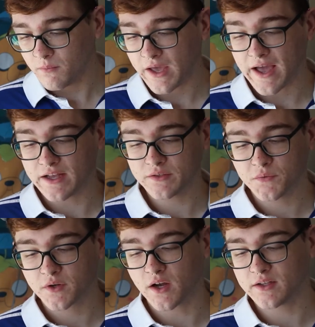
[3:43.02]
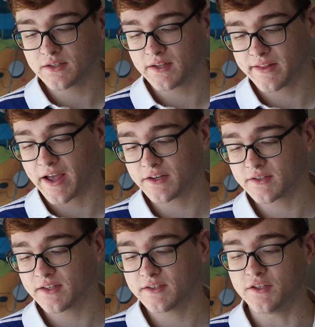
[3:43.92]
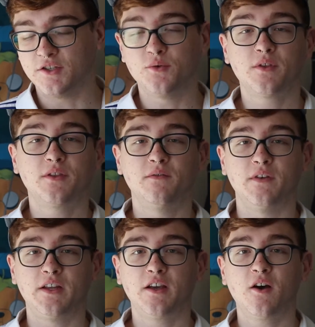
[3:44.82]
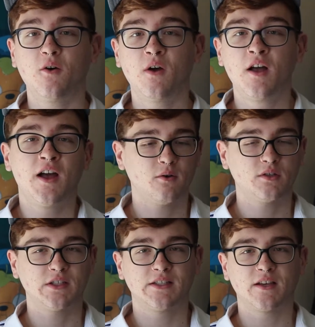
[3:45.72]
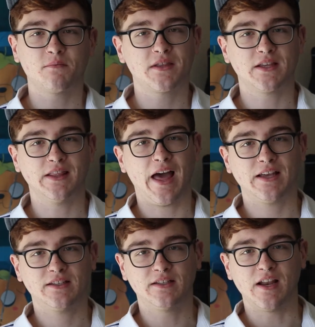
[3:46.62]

But yeah, as for content that actually has to do with the video, I posted something last